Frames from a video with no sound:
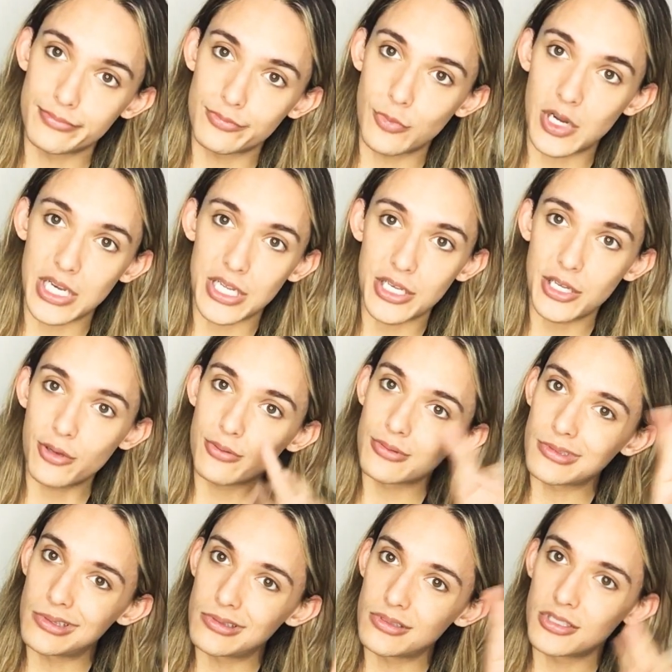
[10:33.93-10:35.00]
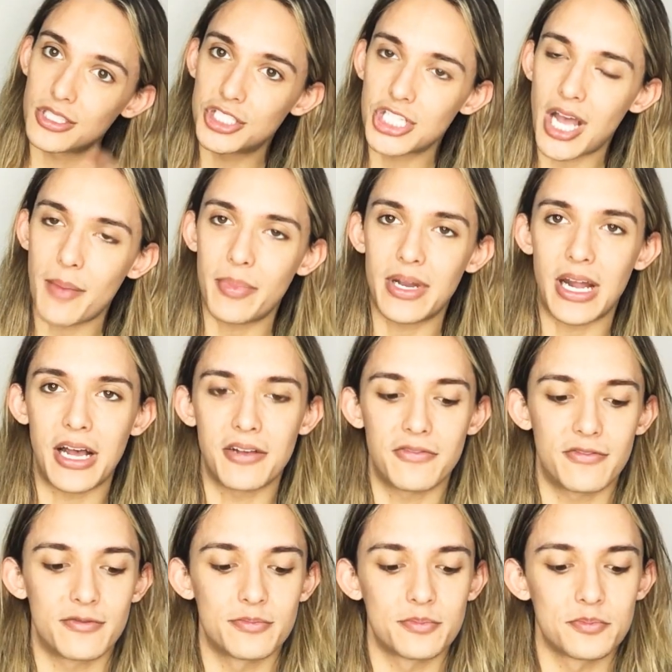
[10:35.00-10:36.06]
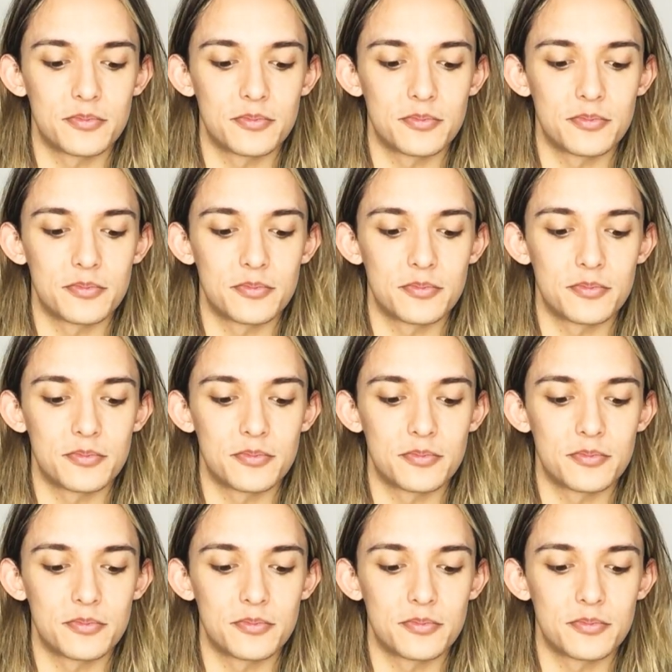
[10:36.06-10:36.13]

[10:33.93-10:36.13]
What do? Chop it off.